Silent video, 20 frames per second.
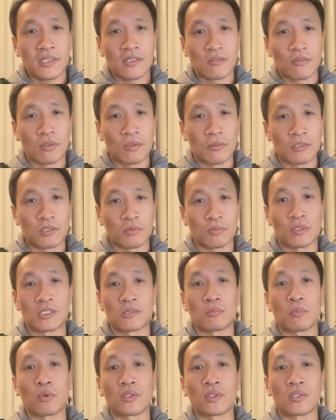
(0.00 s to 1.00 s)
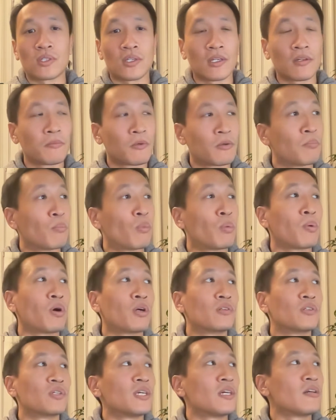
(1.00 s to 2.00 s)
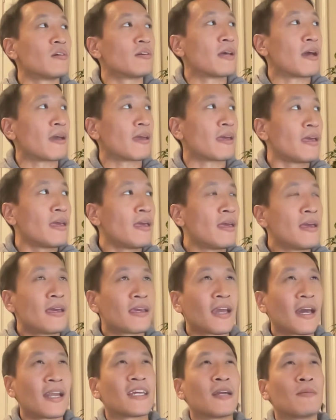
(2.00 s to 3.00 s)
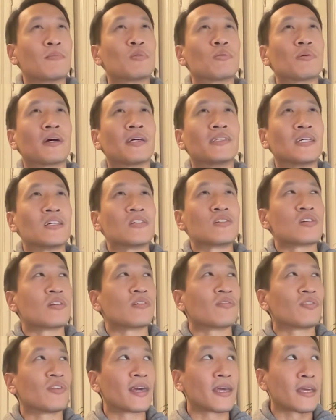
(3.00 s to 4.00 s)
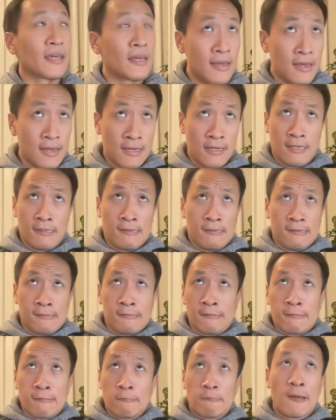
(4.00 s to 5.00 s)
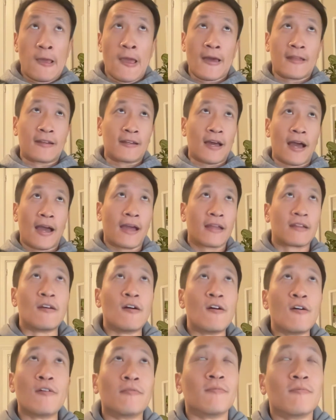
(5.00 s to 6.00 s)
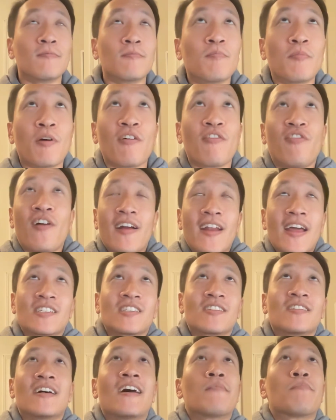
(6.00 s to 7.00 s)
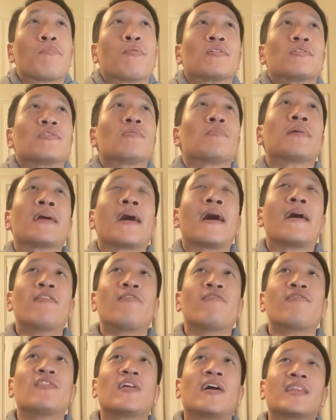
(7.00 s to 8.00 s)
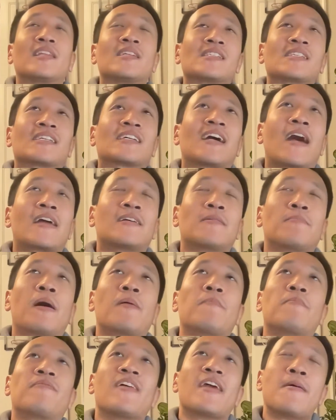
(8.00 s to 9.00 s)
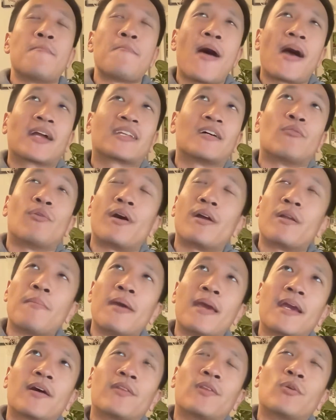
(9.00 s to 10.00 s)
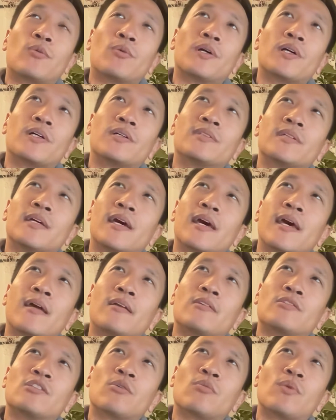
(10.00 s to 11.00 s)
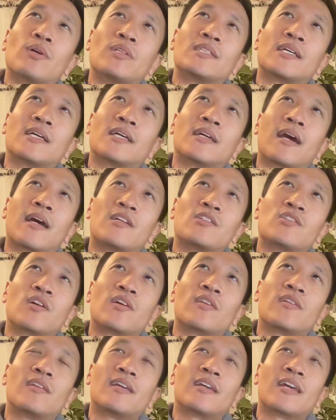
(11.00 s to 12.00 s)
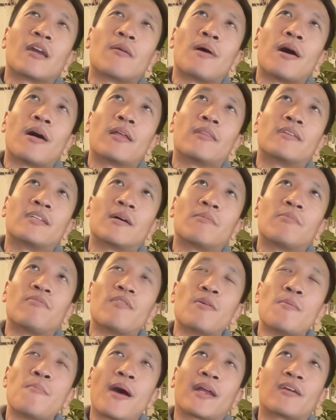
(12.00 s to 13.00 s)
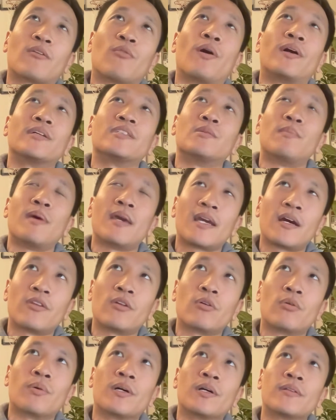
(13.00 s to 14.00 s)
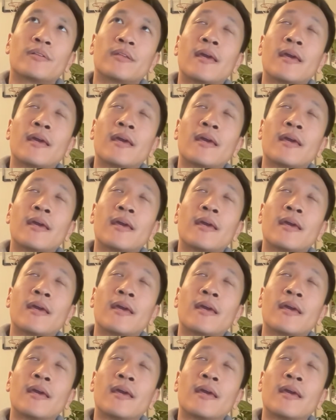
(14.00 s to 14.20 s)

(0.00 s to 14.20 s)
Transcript: and what's more important to you. And I kind of came to a realization of like, man, finance is not important to me. I don't feel like this is the kind of type of impact I want to make on the world. And so once I kind of started thinking about the type of impact I wanted to make on the world,